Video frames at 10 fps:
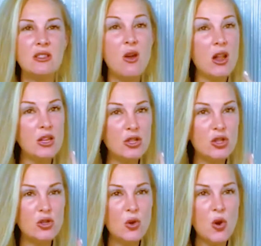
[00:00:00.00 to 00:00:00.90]
not a
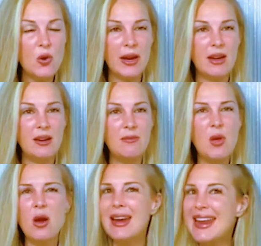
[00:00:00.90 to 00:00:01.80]
story,
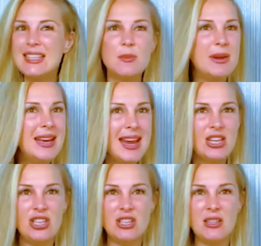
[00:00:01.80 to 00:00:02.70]
not an
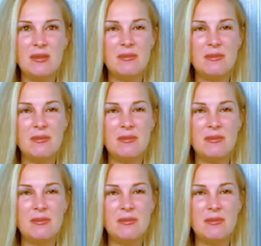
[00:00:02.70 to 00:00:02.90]
explanation.